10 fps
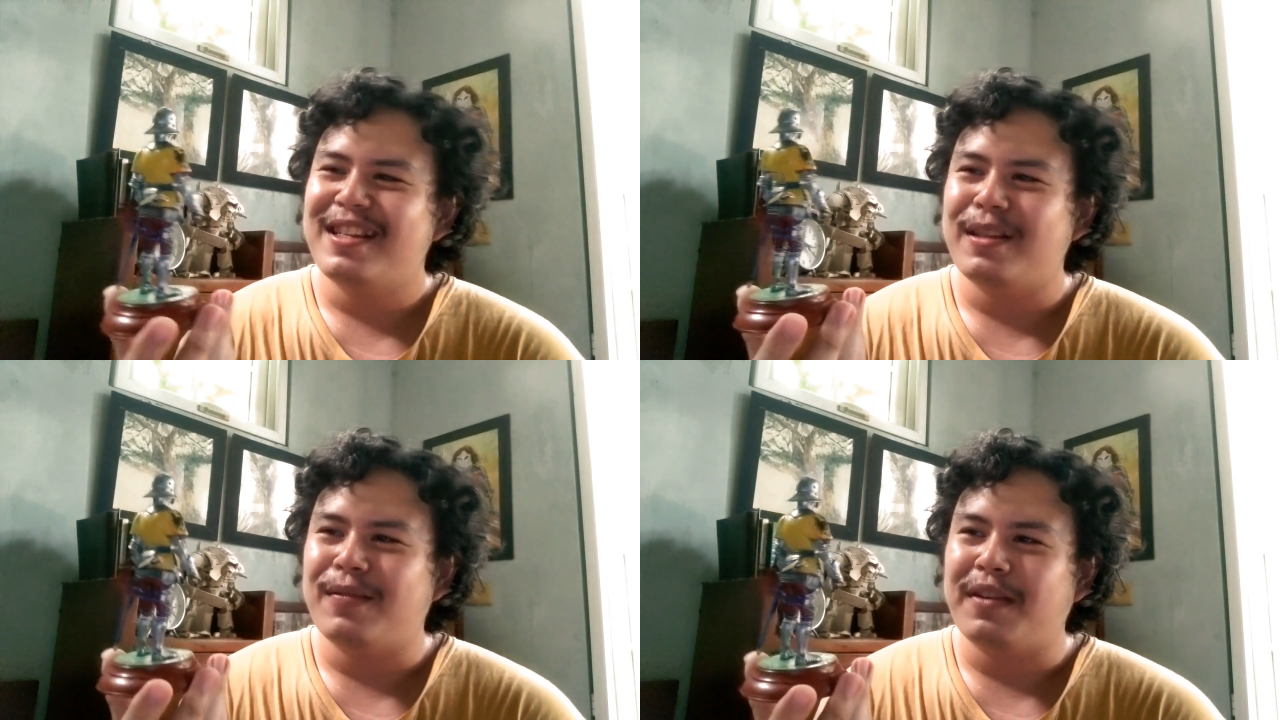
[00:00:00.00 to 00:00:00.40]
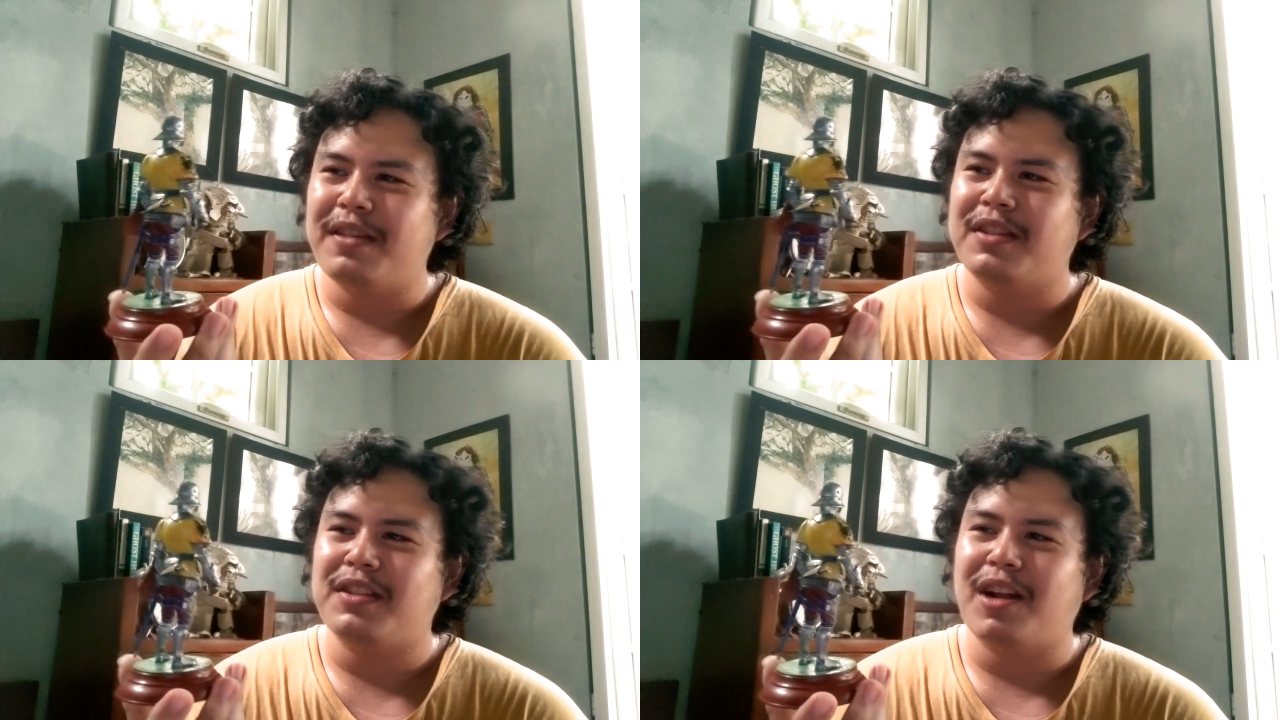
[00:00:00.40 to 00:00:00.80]
The
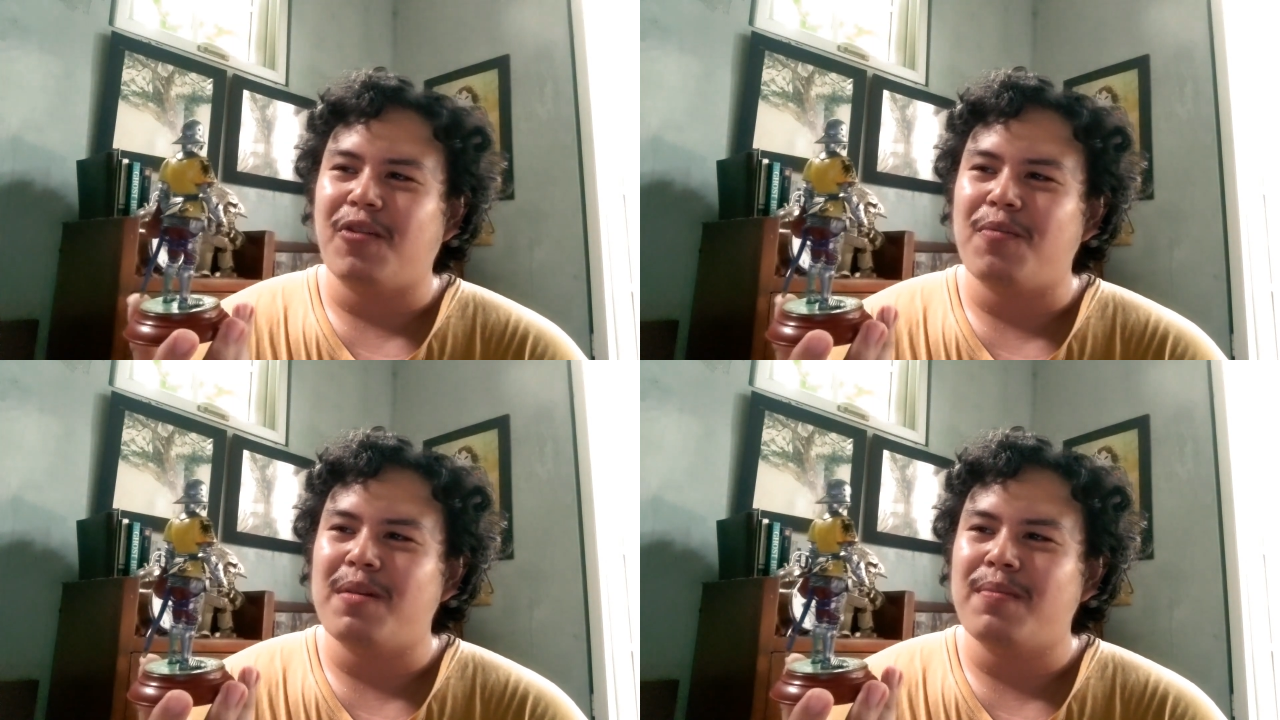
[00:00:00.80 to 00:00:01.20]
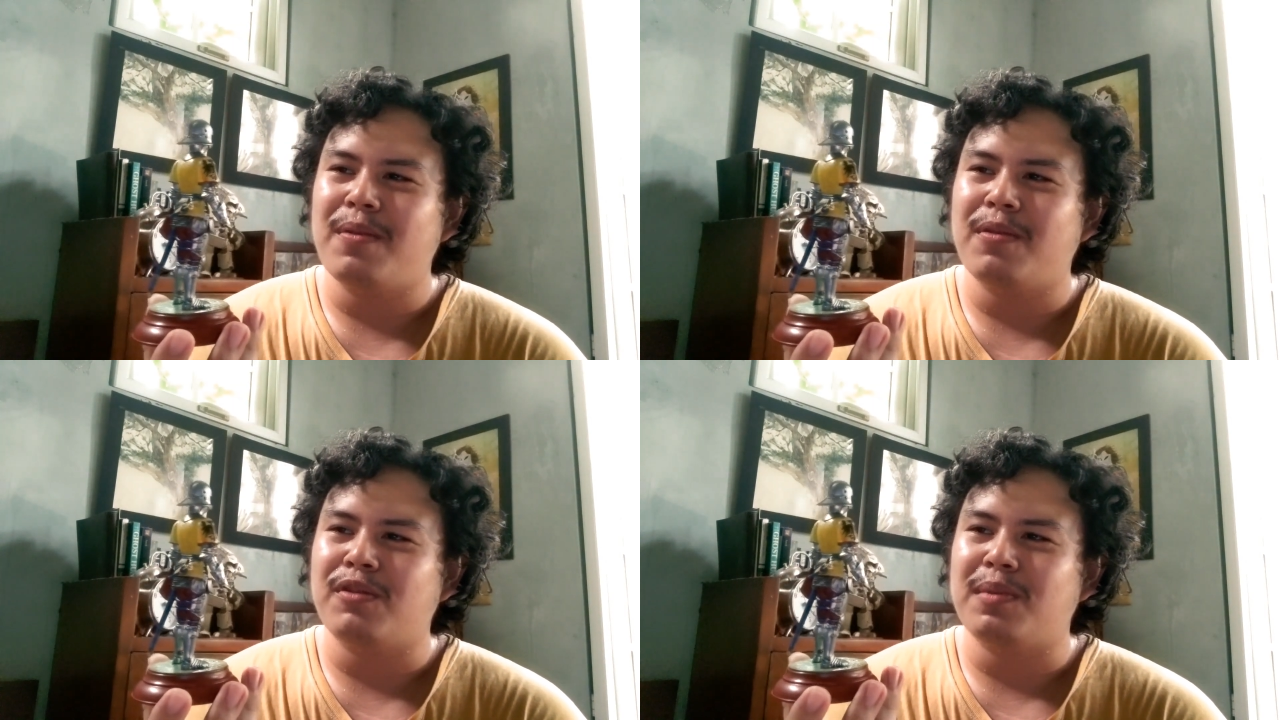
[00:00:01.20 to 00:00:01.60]
face, I
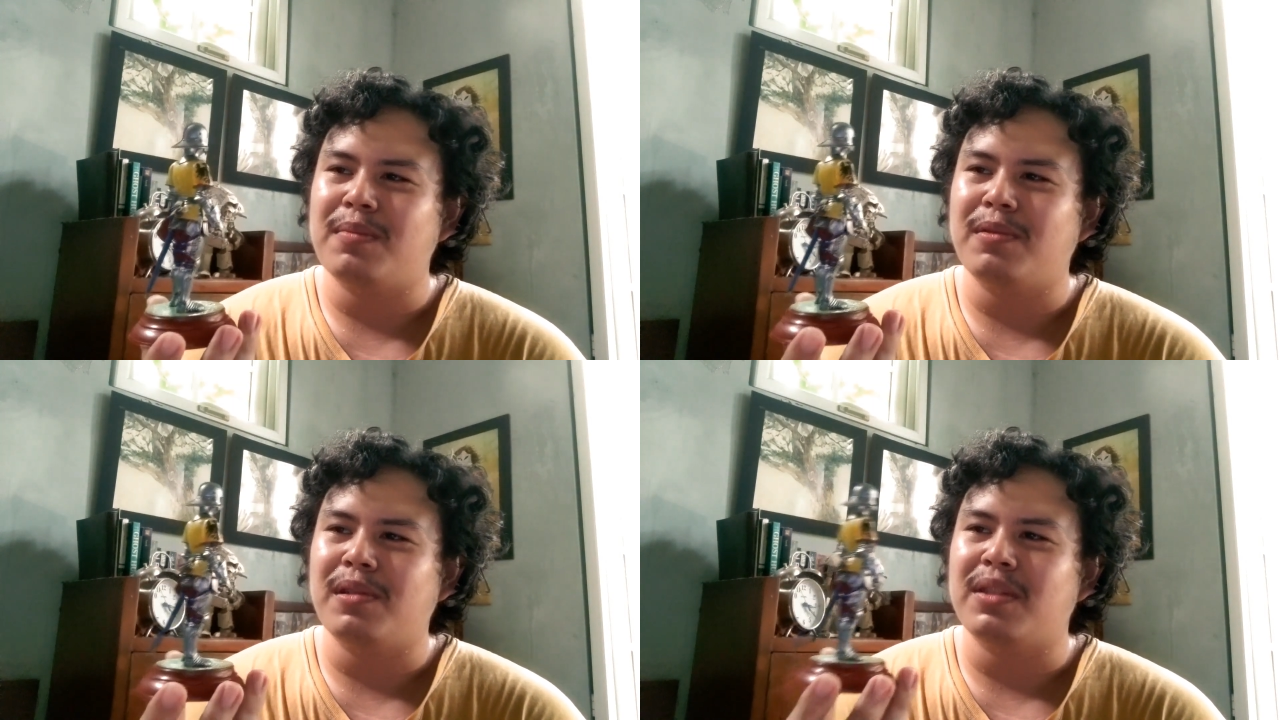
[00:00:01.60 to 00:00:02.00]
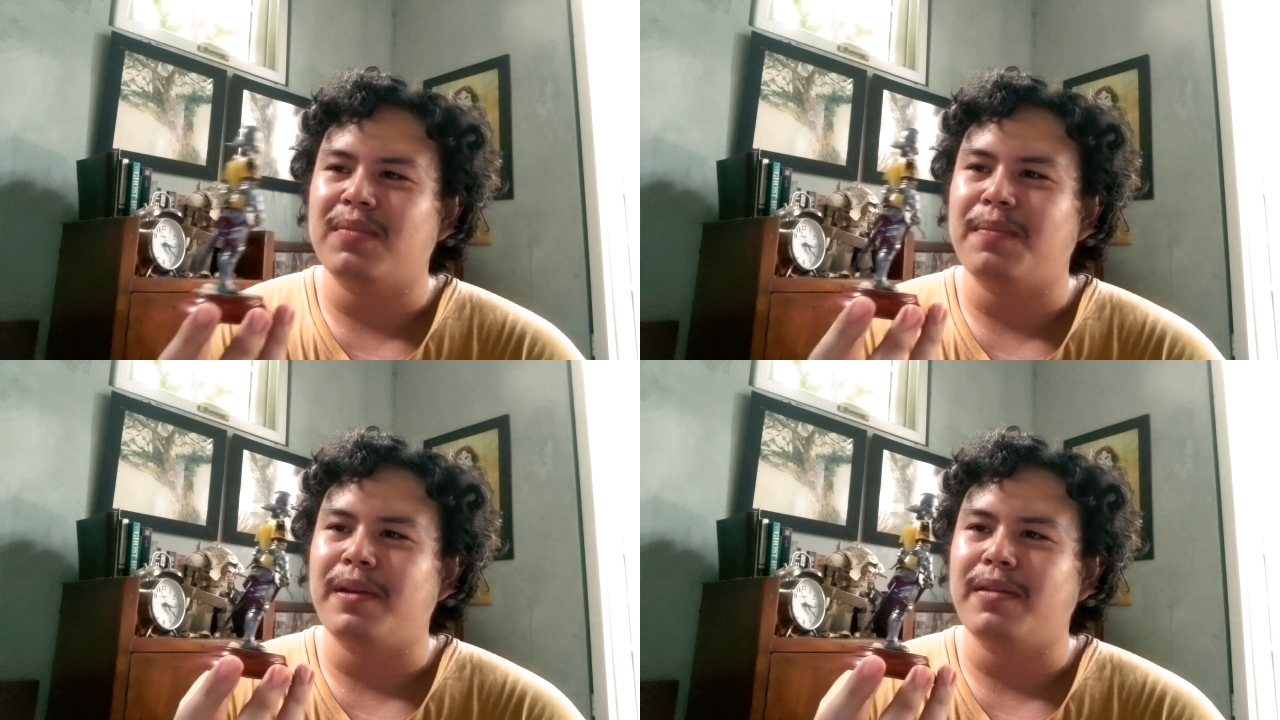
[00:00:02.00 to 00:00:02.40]
remember those memories of
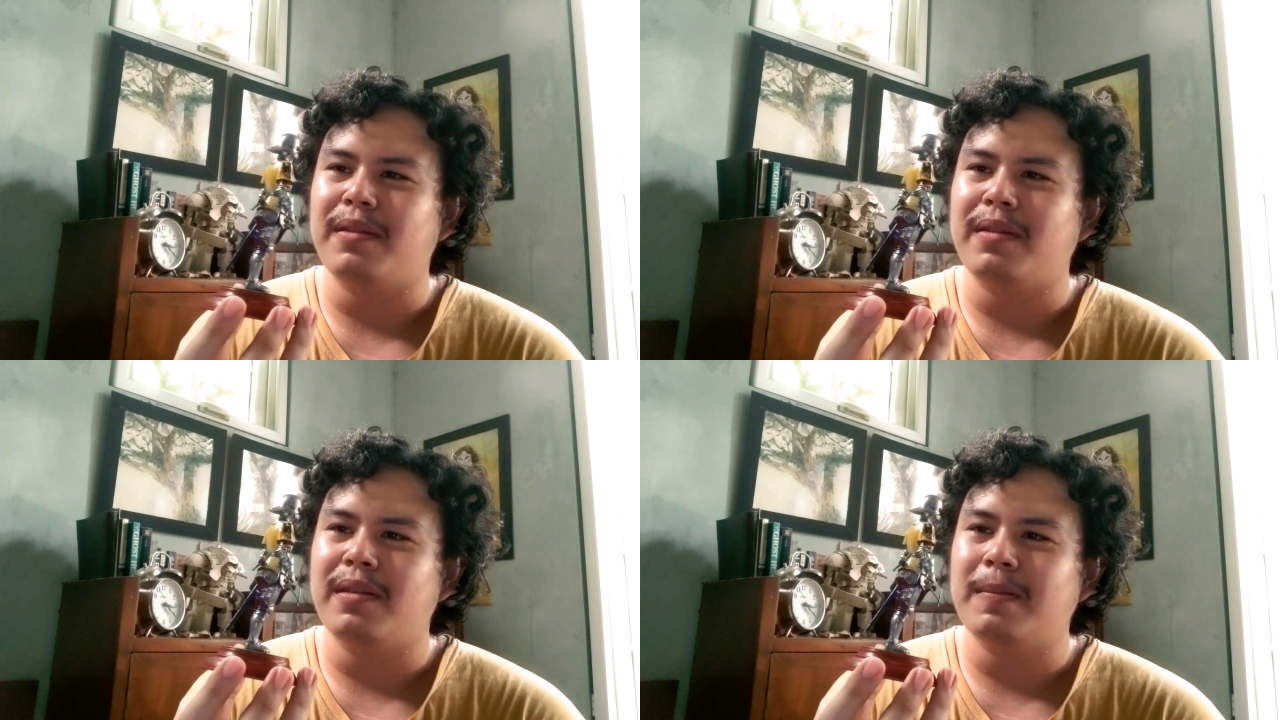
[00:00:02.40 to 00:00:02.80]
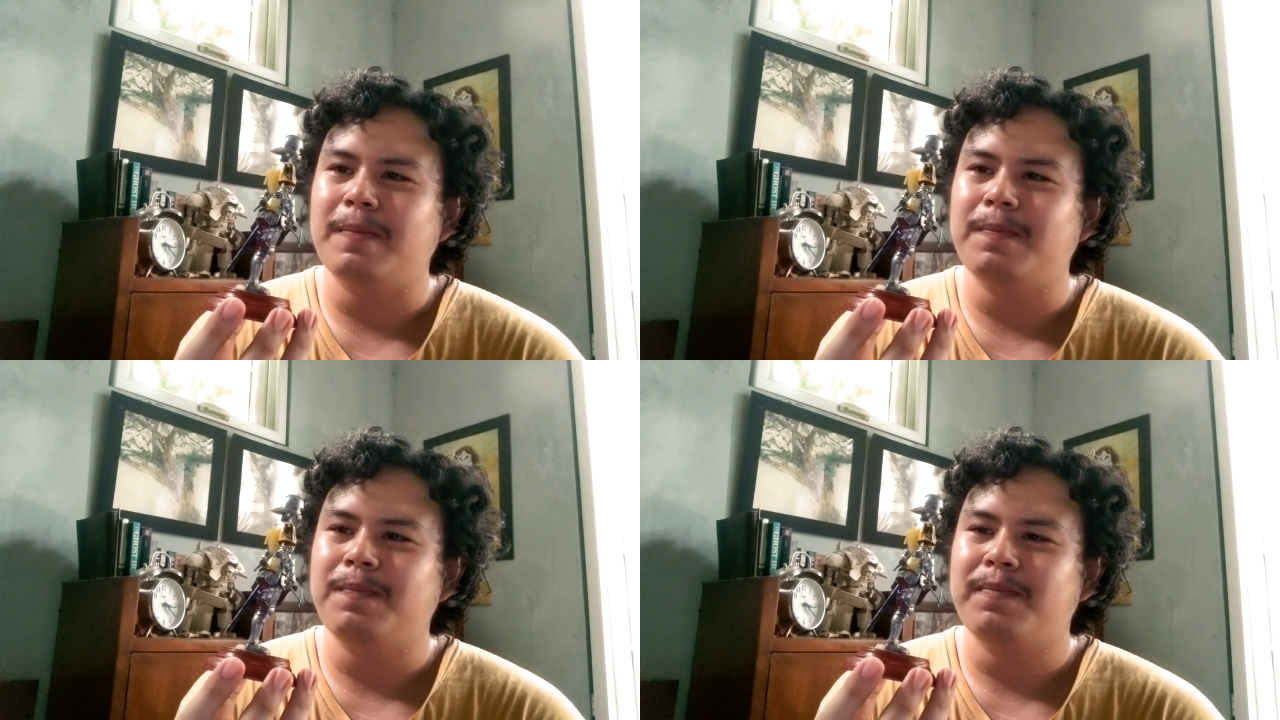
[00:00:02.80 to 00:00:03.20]
painting them.